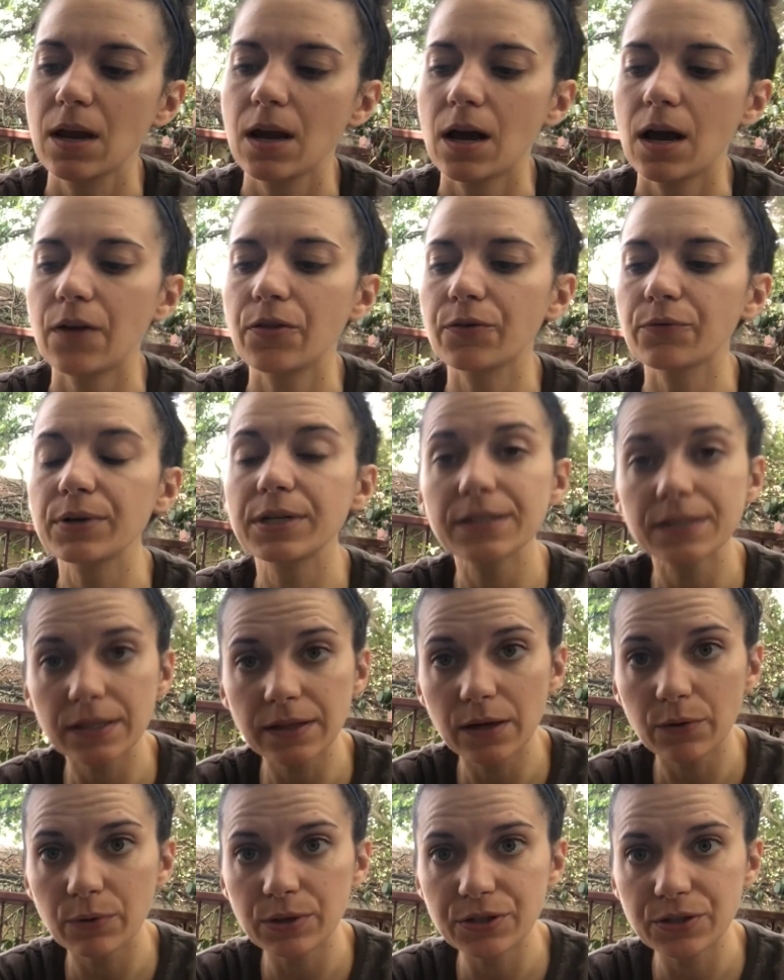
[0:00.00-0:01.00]
And the reason
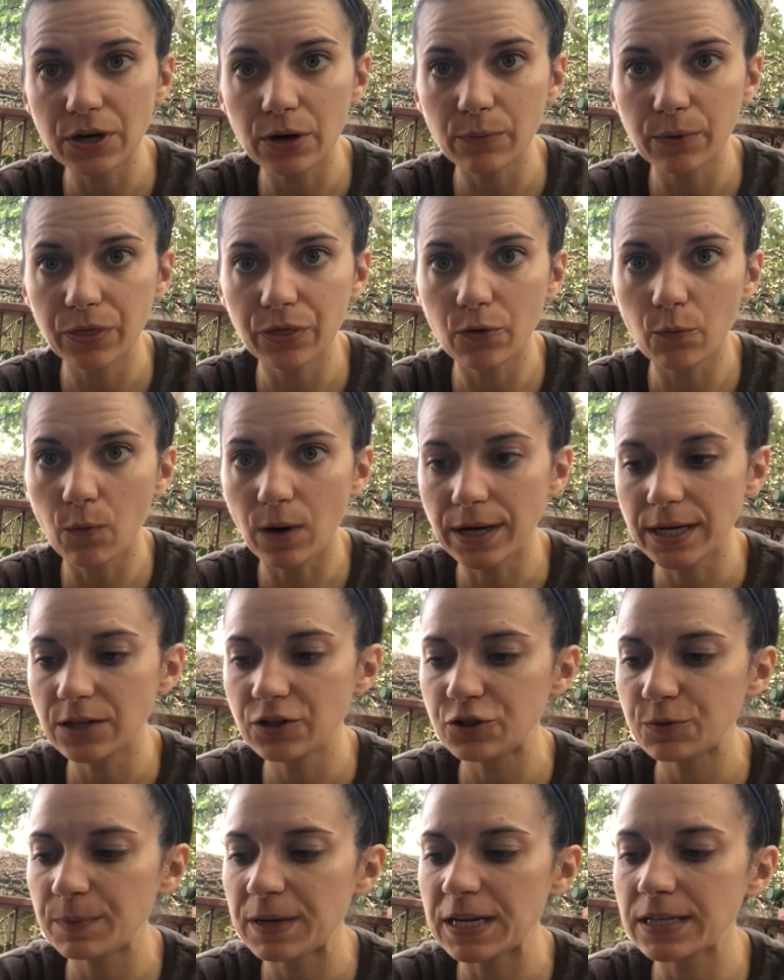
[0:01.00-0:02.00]
that we start with the
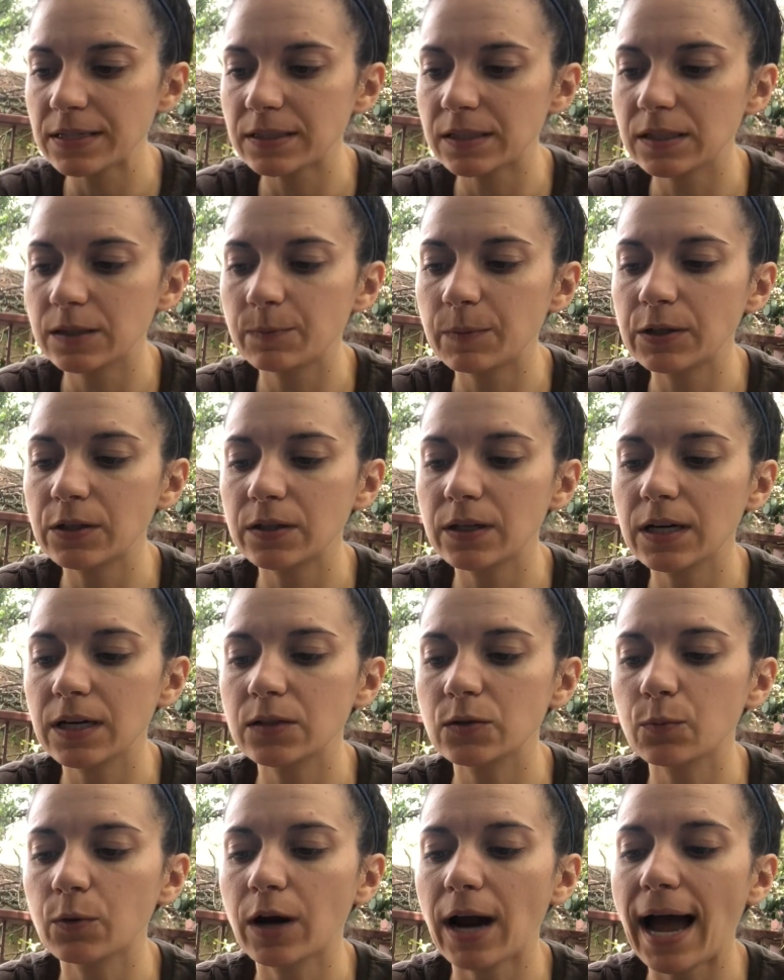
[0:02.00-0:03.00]
1-inch piece is
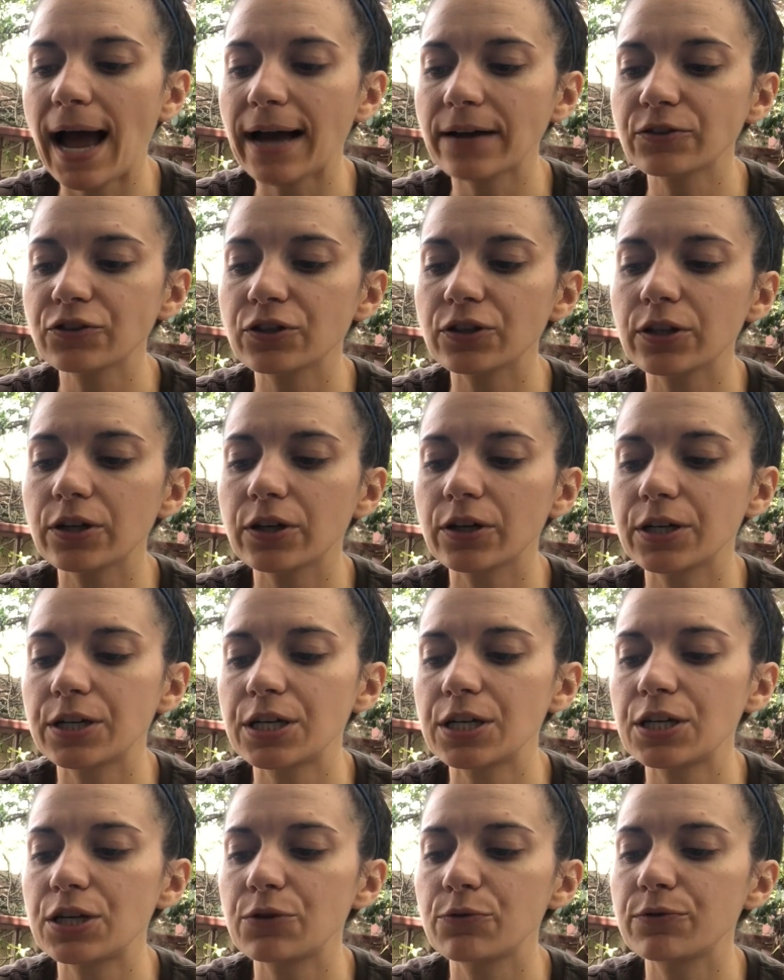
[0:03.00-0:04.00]
because we're actually going to
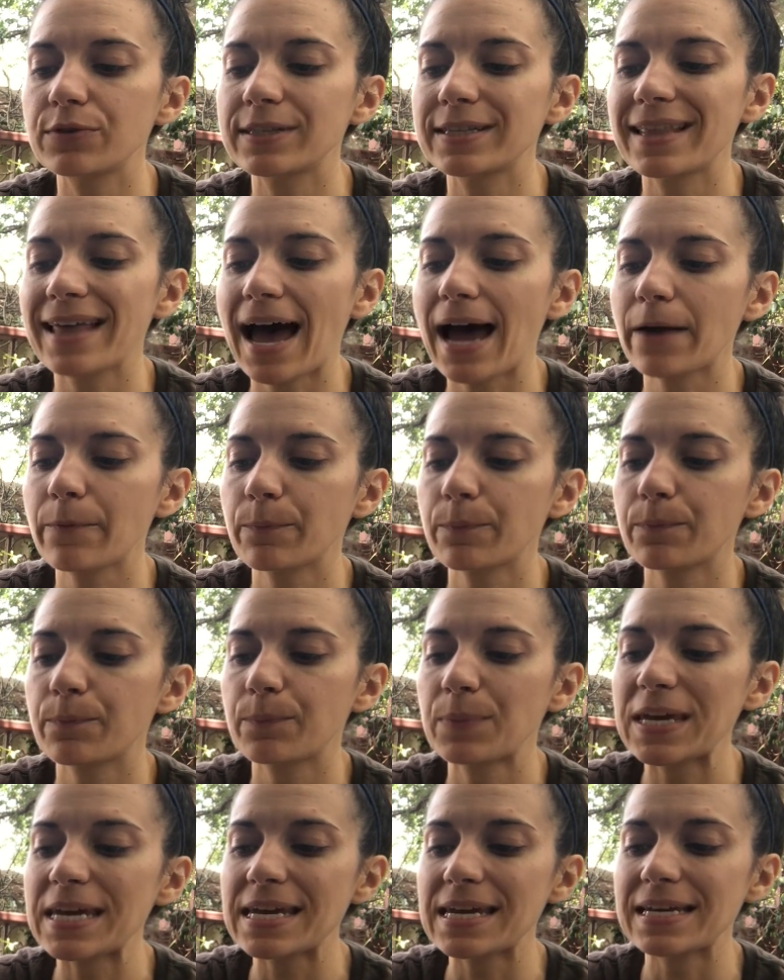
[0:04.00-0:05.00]
use that
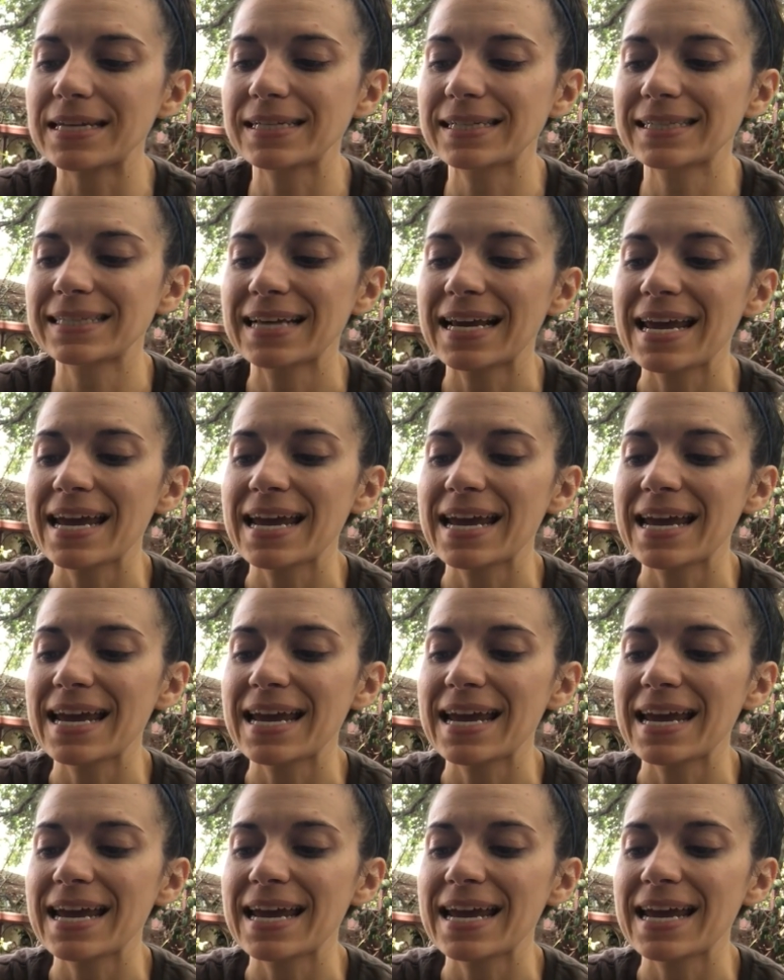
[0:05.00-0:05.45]
piece